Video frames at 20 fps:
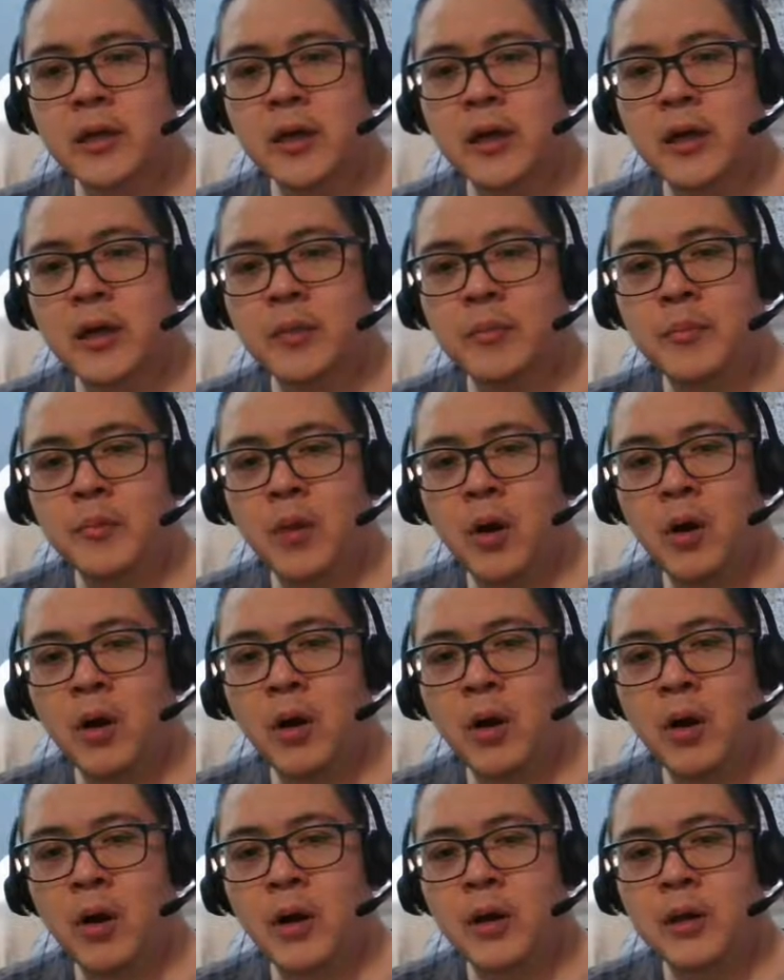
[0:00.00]
um,
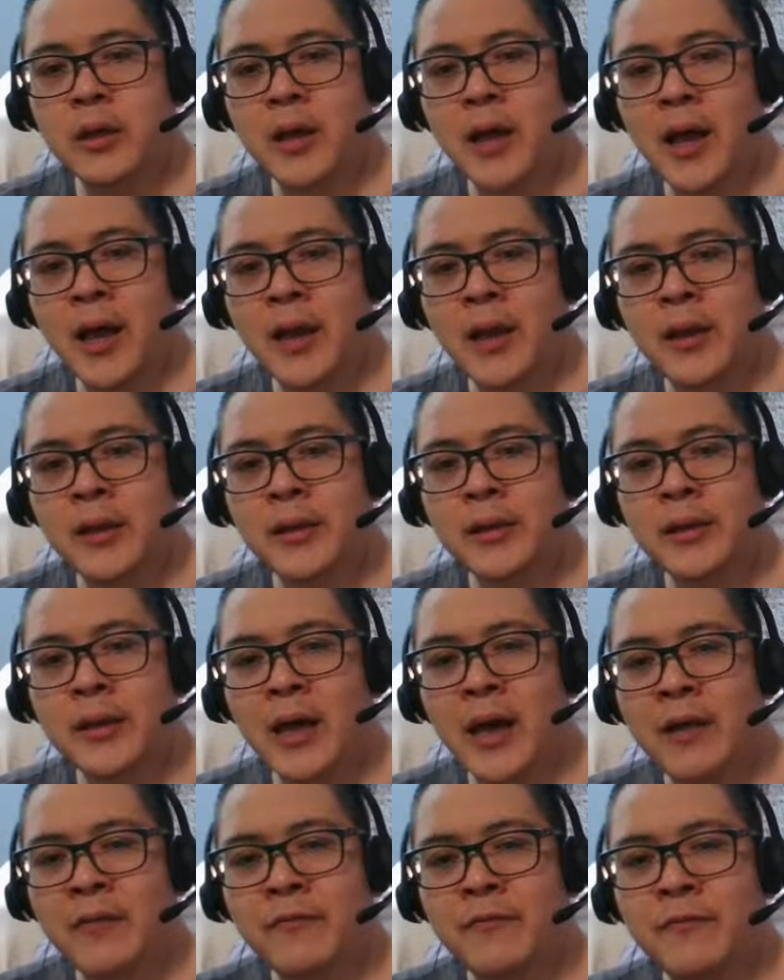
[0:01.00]
and
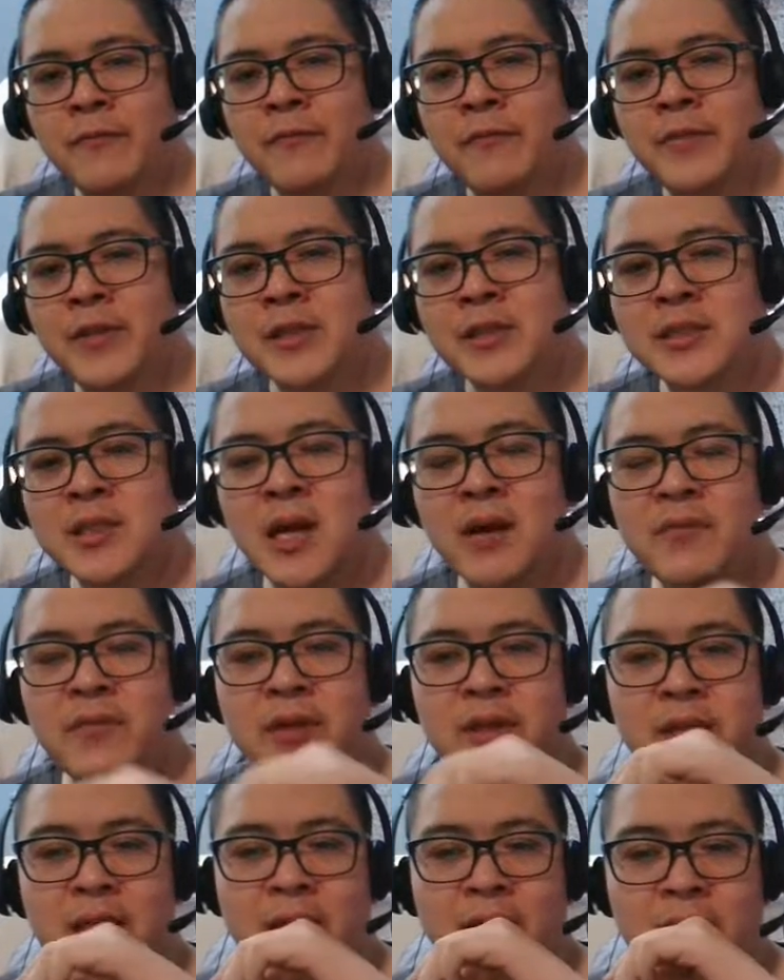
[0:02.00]
I've
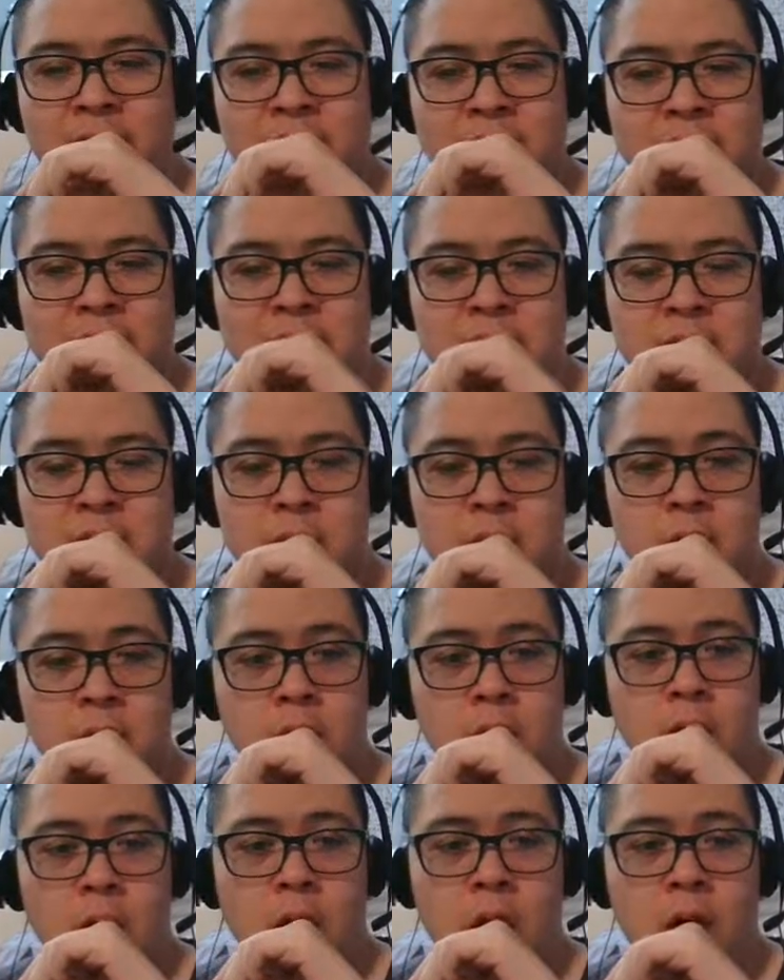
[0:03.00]
discovered that this
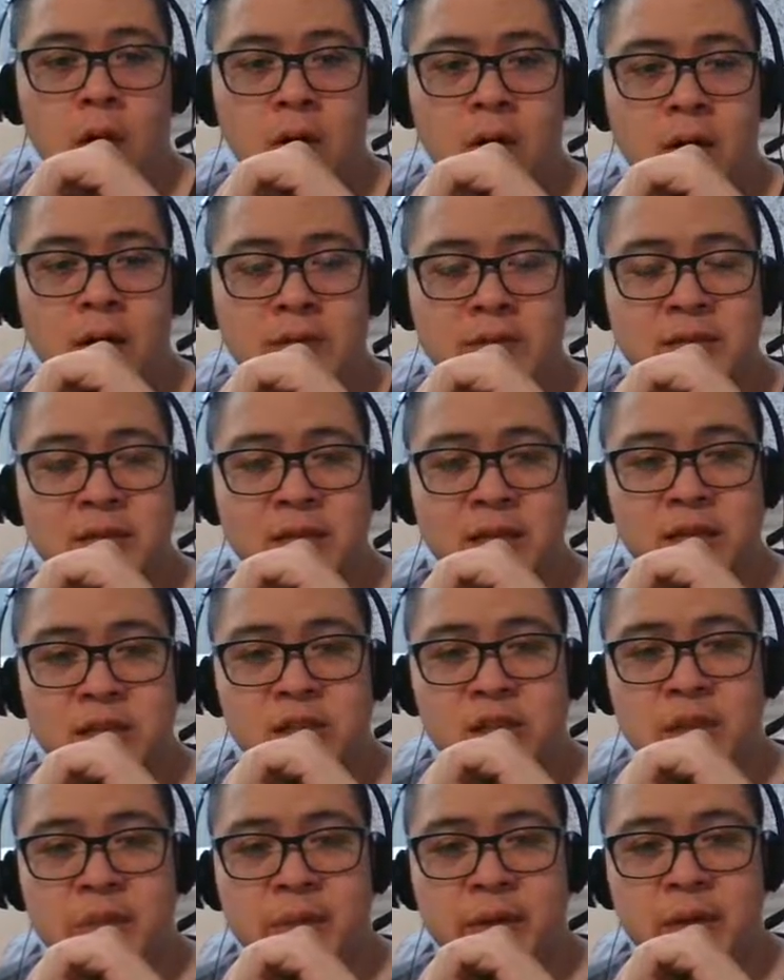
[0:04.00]
Aura of
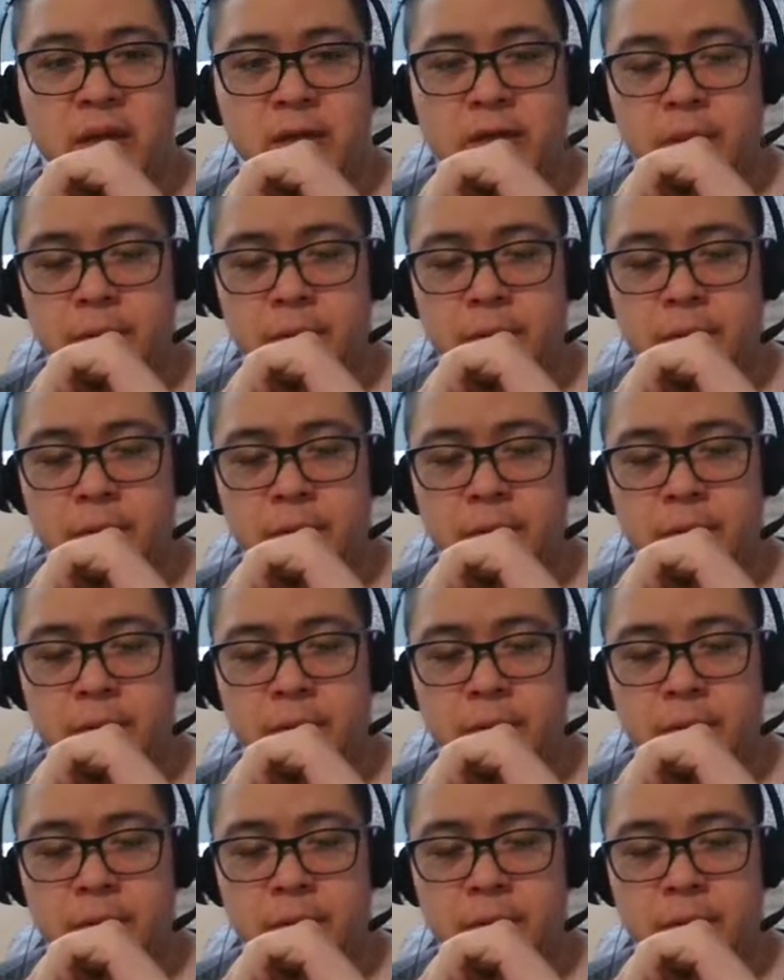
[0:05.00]
Cincher build